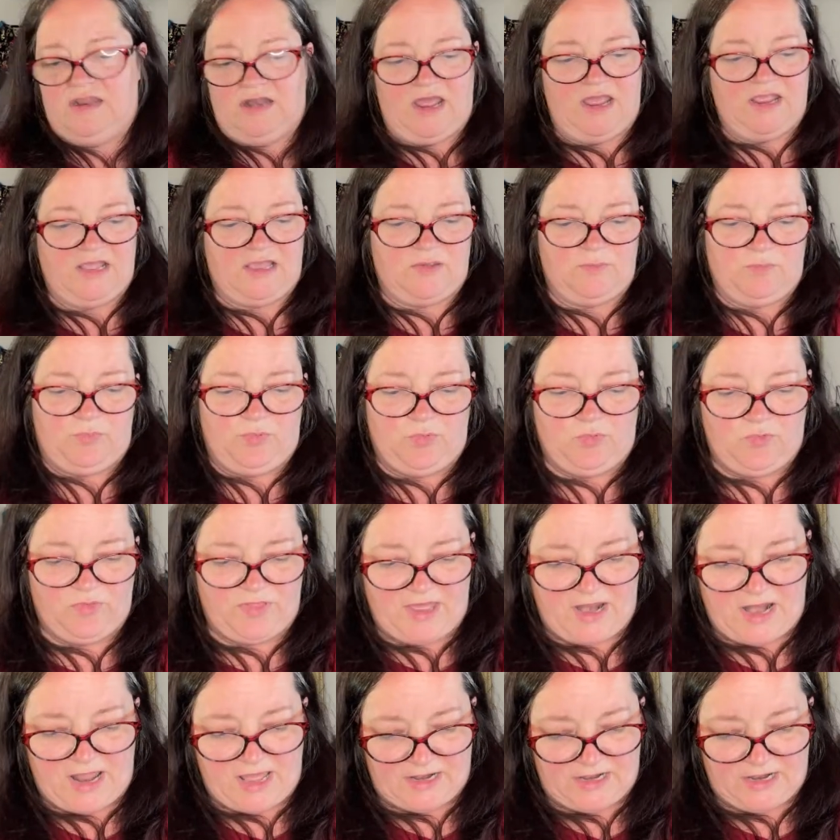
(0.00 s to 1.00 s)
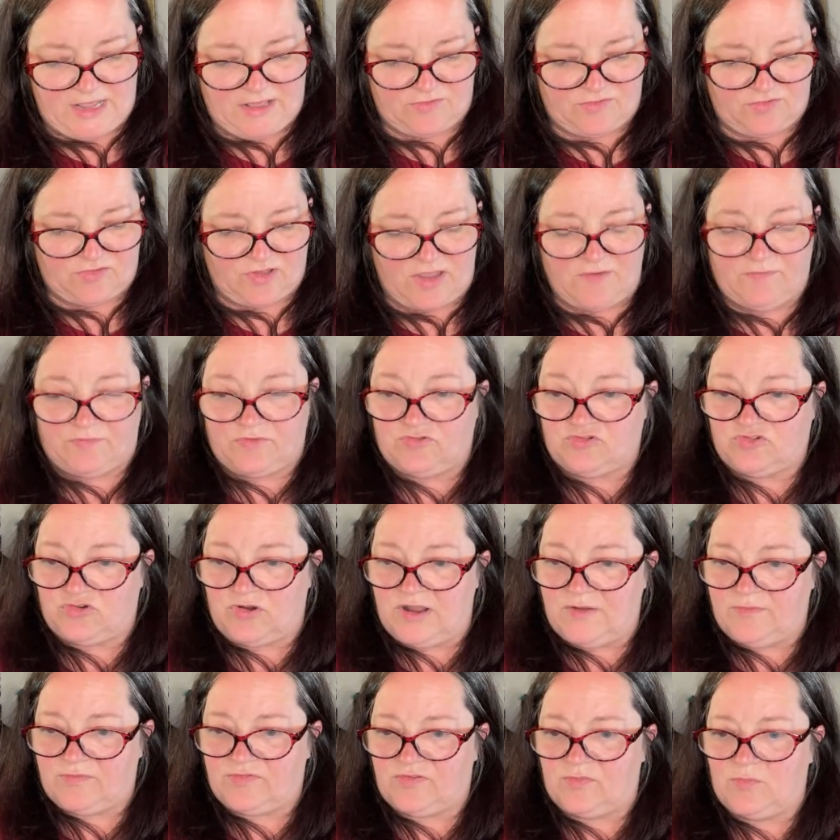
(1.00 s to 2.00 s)
I can pull that out next. I have the
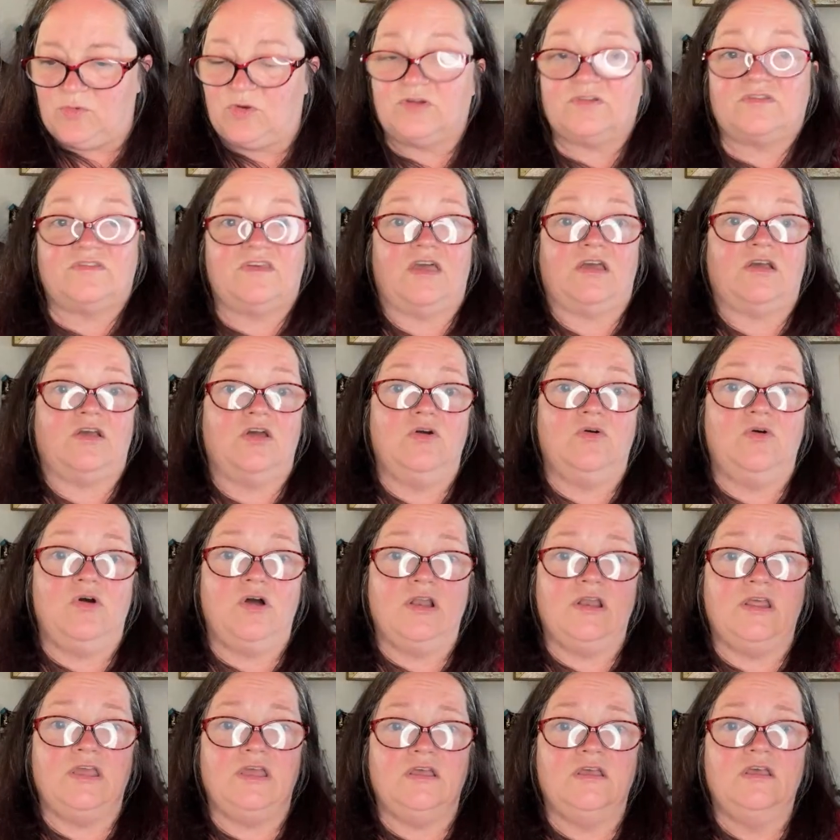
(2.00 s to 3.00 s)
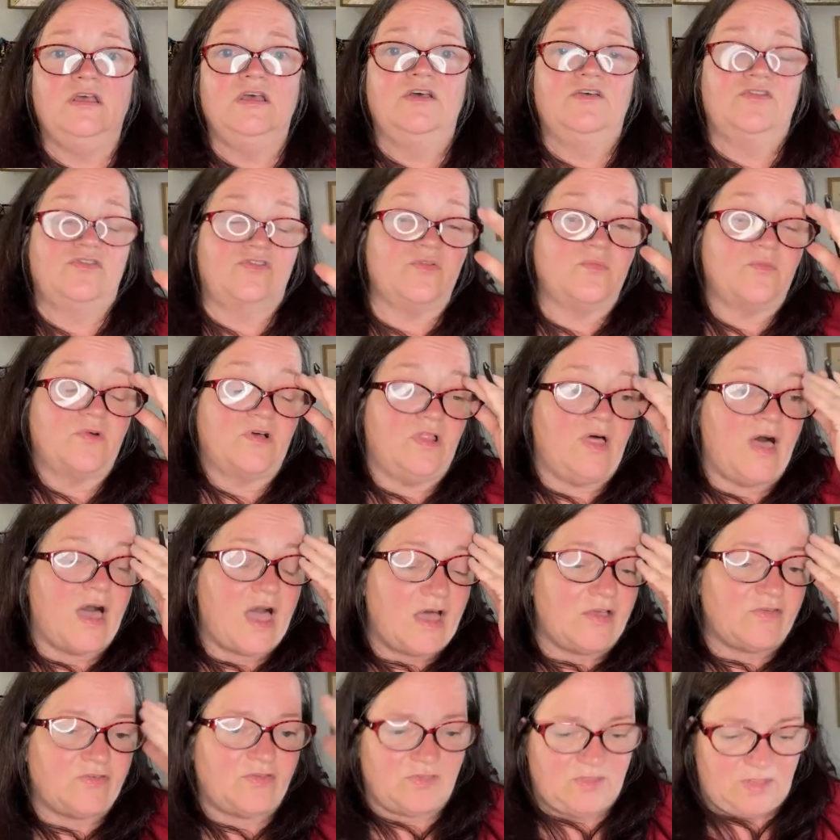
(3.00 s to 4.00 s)
tray with some Art Deco on it, some
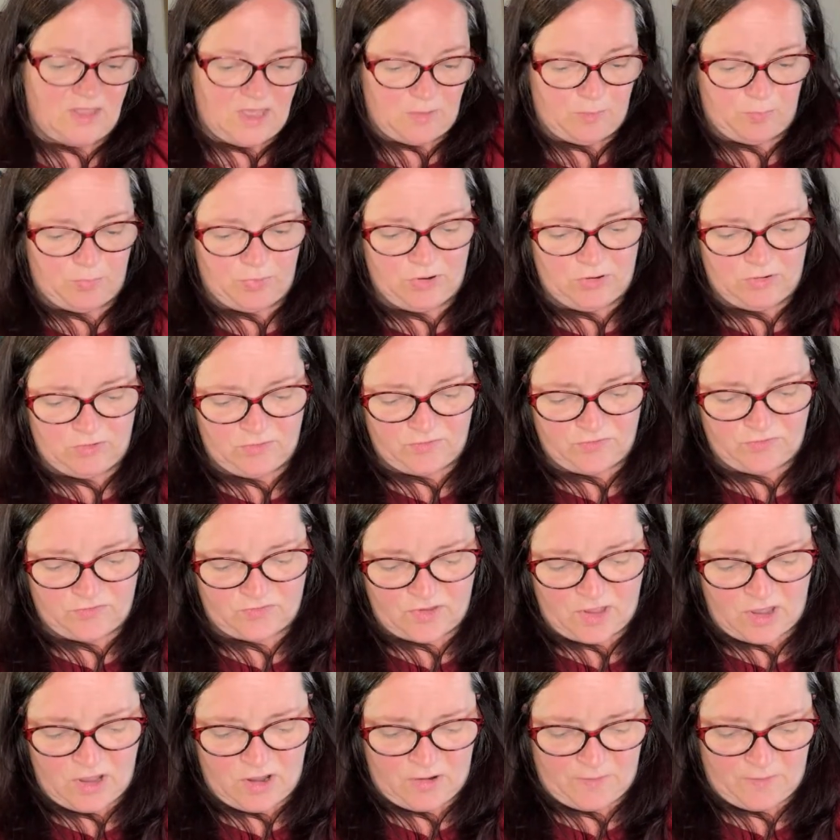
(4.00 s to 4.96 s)
glass in that purse.